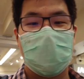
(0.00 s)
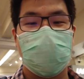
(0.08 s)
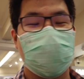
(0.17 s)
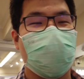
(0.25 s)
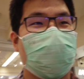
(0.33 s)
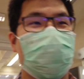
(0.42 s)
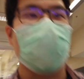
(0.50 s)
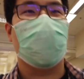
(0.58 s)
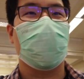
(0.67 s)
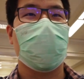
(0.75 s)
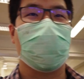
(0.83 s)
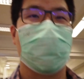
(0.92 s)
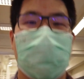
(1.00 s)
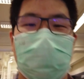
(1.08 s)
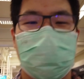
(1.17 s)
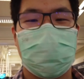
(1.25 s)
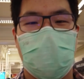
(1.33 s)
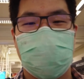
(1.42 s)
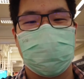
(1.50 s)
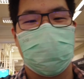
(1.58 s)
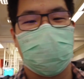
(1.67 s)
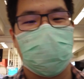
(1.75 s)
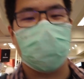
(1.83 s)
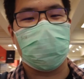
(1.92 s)
he checked me out. I gave the badge
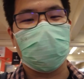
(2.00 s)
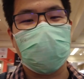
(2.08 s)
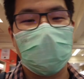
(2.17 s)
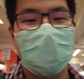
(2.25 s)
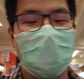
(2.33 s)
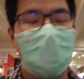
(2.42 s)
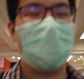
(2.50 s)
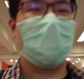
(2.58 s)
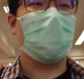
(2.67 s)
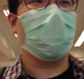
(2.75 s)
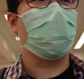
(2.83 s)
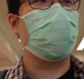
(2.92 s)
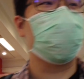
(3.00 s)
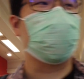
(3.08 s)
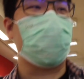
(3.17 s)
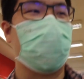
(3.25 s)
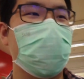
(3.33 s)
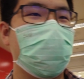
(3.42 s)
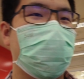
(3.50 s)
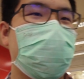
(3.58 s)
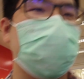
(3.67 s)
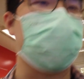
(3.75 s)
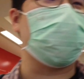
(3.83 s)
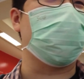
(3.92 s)
back, and yeah, I really
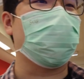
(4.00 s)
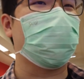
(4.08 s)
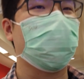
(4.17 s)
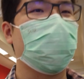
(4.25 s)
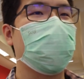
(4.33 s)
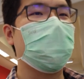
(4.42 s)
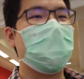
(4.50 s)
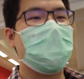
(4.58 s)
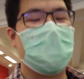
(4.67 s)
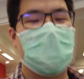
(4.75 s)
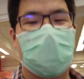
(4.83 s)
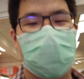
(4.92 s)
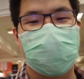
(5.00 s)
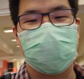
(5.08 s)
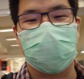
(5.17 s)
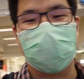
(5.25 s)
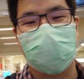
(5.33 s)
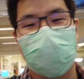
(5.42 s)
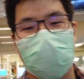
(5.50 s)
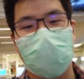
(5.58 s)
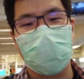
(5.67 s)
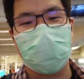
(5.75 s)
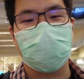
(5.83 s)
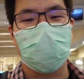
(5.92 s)
appreciate it though, because they're
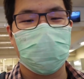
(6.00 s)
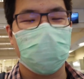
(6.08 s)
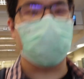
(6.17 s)
letting me film